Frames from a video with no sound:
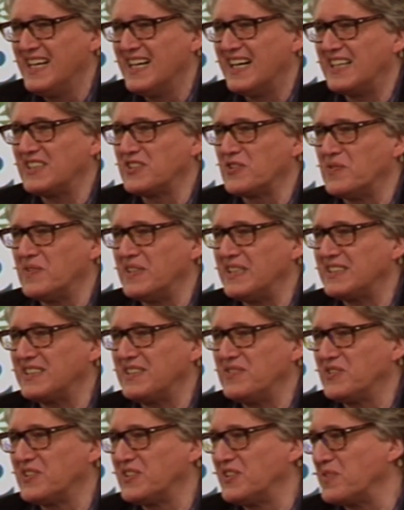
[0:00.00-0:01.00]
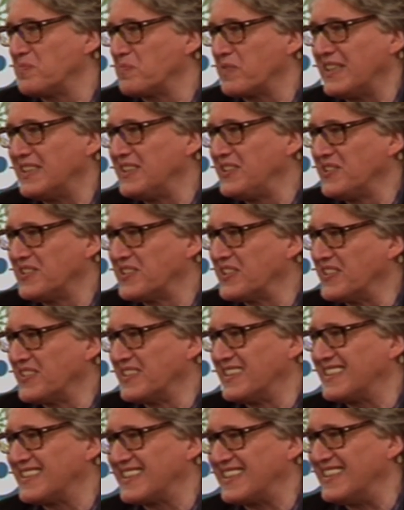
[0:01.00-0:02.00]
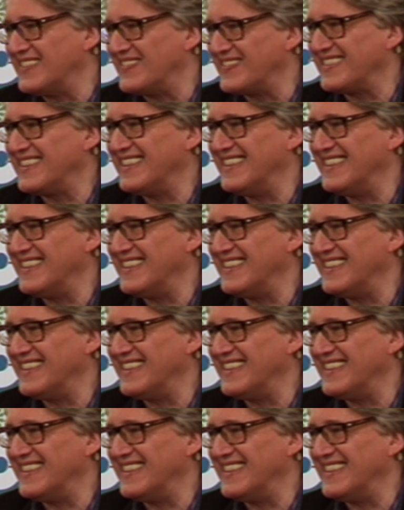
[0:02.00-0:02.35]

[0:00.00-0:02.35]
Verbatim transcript: Otherwise, he would not produce all this stuff.